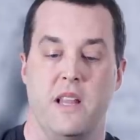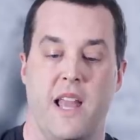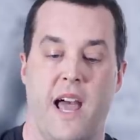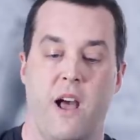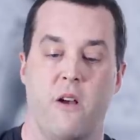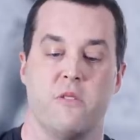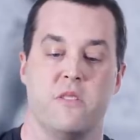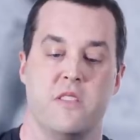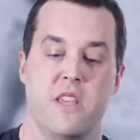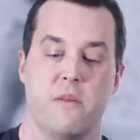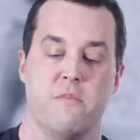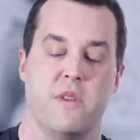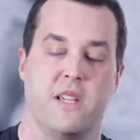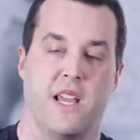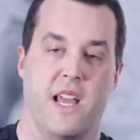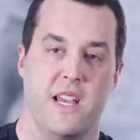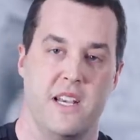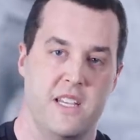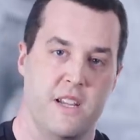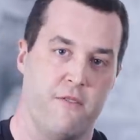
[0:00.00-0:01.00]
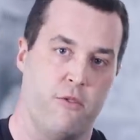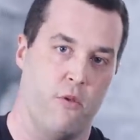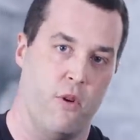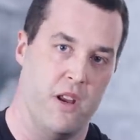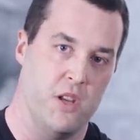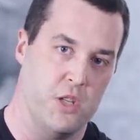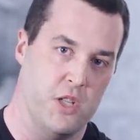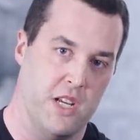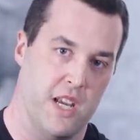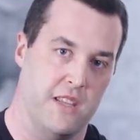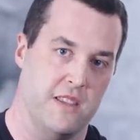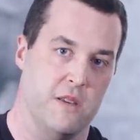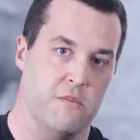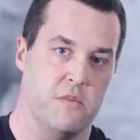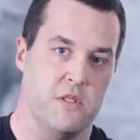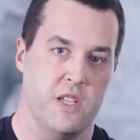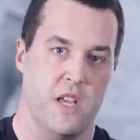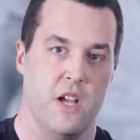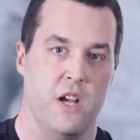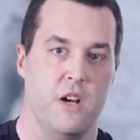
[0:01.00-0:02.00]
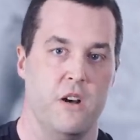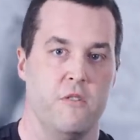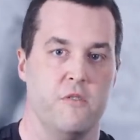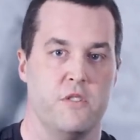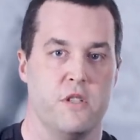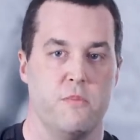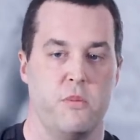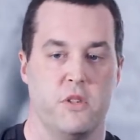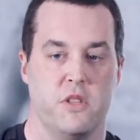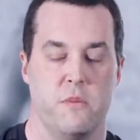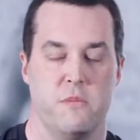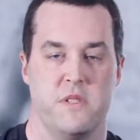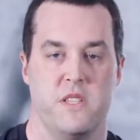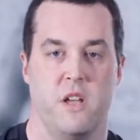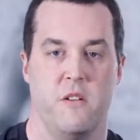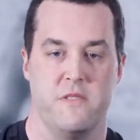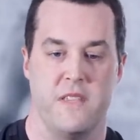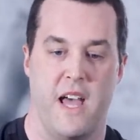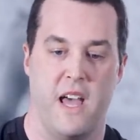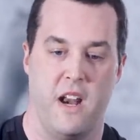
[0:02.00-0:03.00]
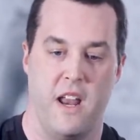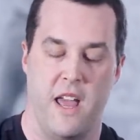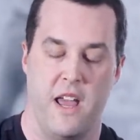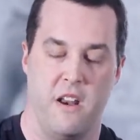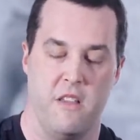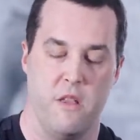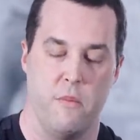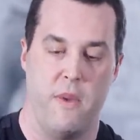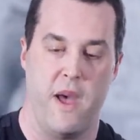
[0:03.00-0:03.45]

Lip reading: allows them to kind of differentiate themselves, to put themselves out ahead of the